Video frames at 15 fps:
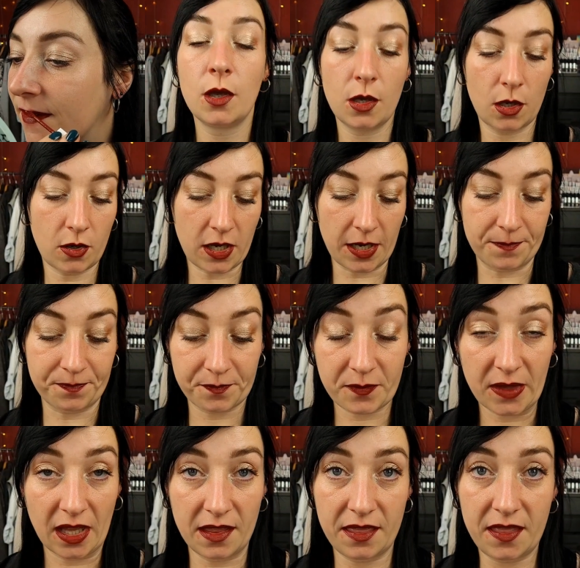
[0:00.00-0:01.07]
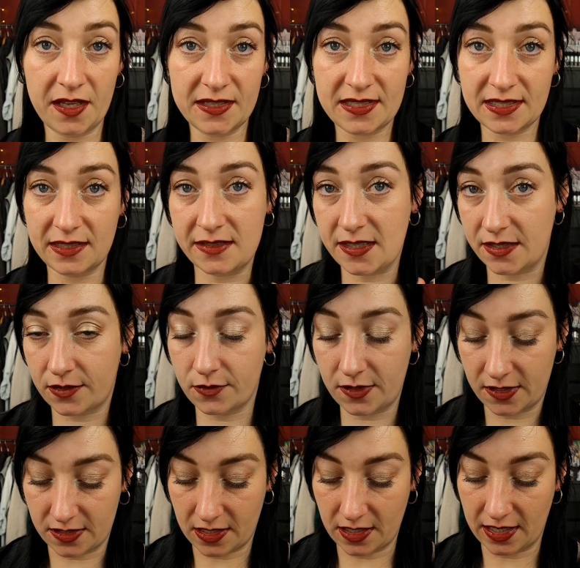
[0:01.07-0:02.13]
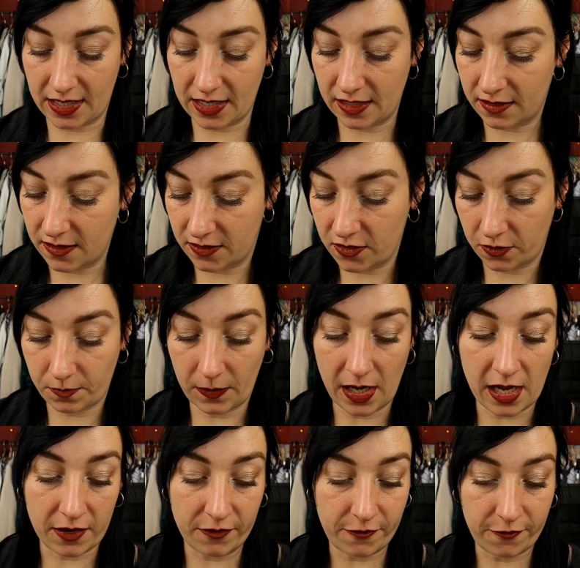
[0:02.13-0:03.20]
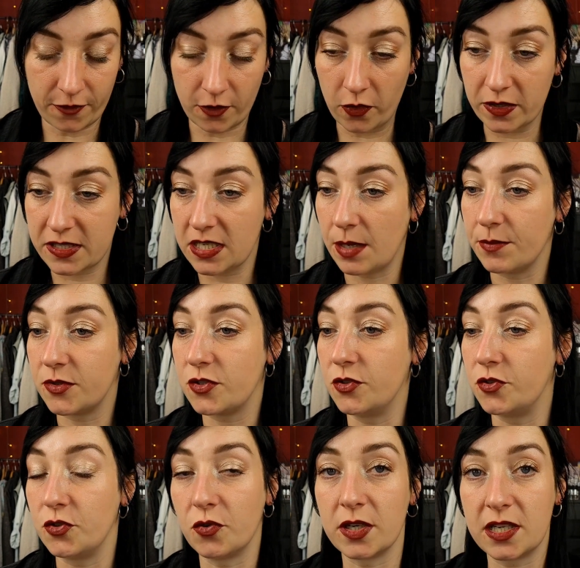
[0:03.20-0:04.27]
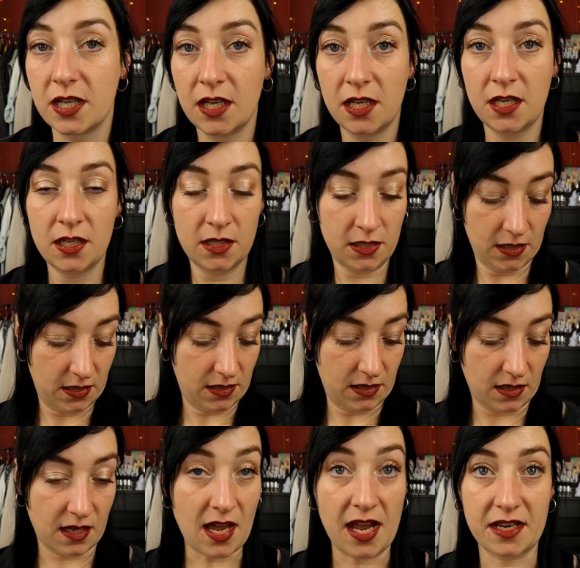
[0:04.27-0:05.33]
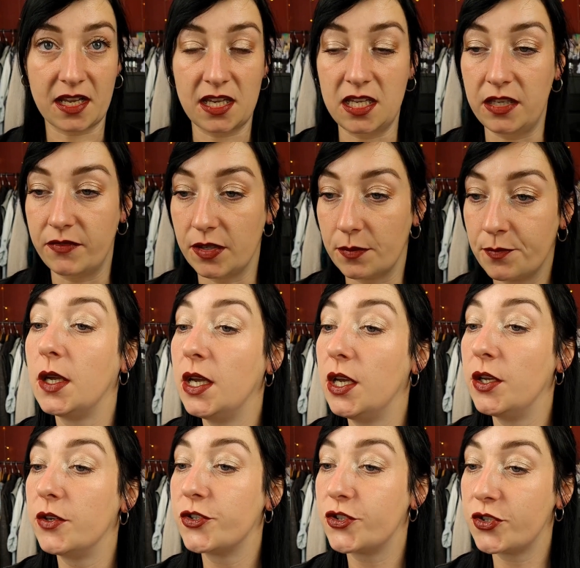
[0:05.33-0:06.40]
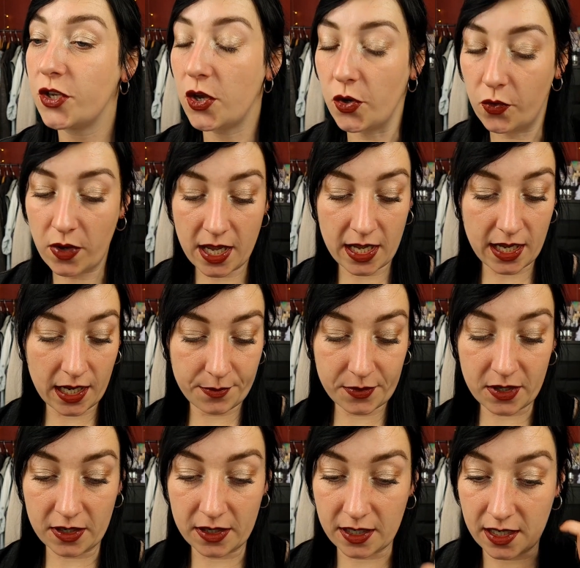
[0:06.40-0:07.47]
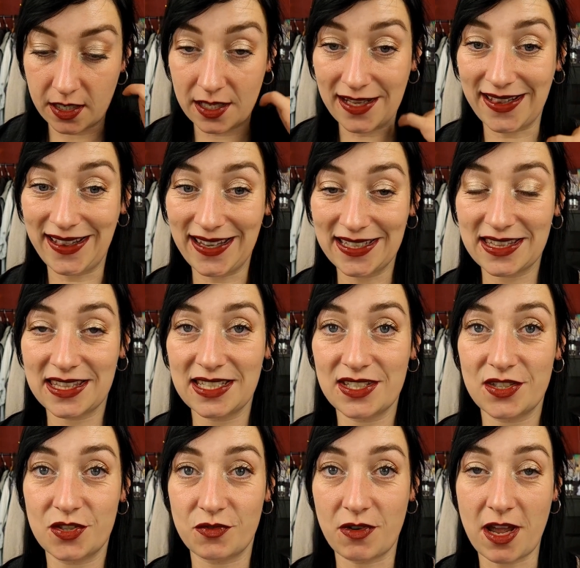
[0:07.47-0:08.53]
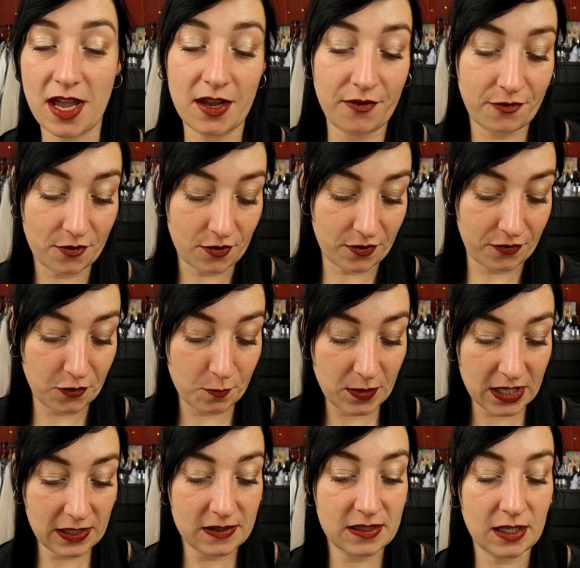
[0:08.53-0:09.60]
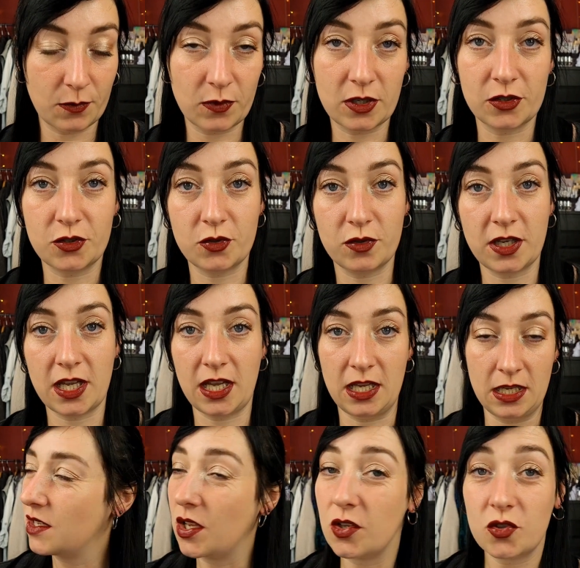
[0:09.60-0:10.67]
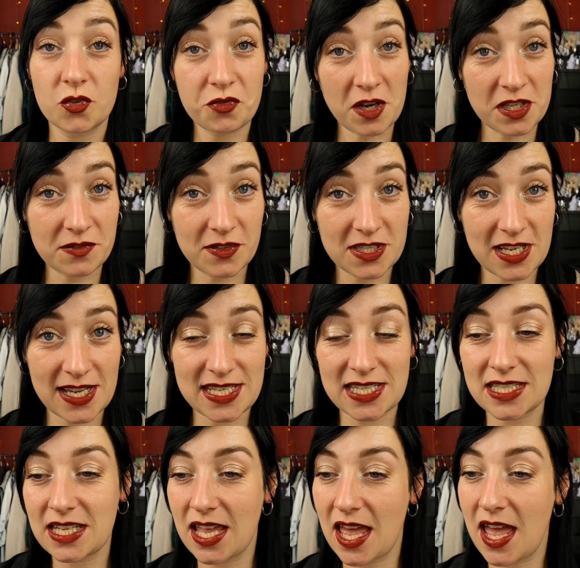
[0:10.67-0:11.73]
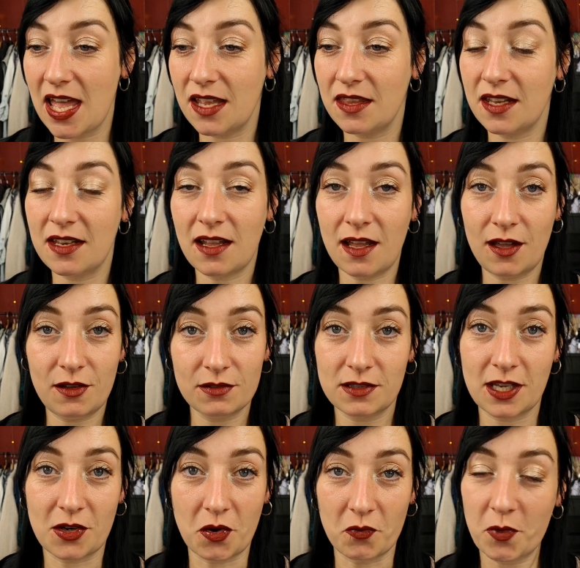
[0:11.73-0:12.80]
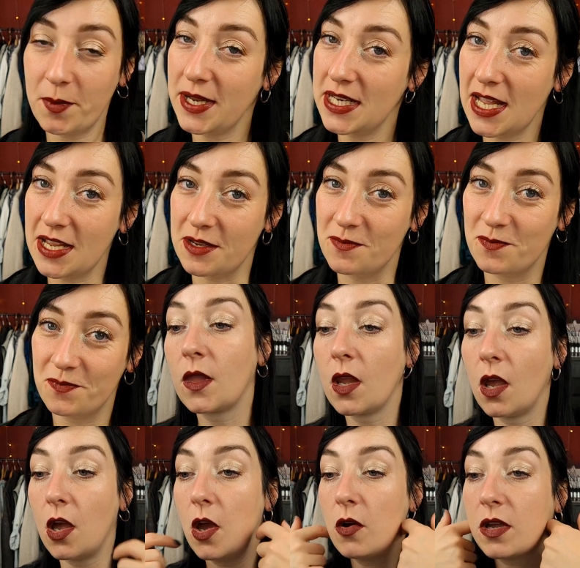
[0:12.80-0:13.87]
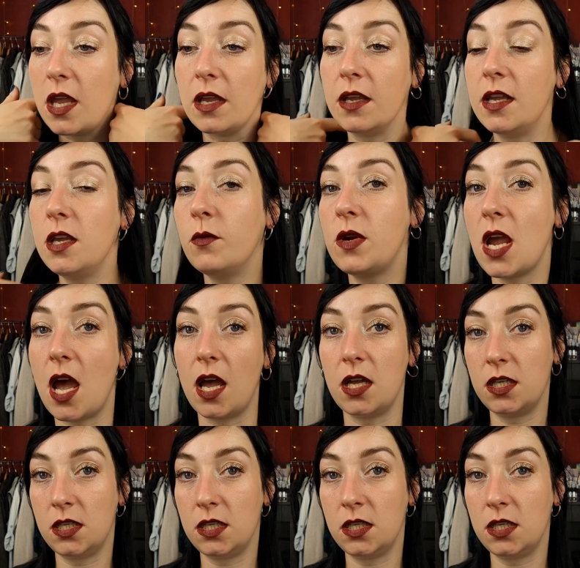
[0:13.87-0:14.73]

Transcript: Okay, this is as good as it's gonna get. It took me like 4 attempts to do it kinda even. So I'm gonna let this dry for a few minutes, then we can do a transfer test and then I'll get on with my day. Okay, here we are.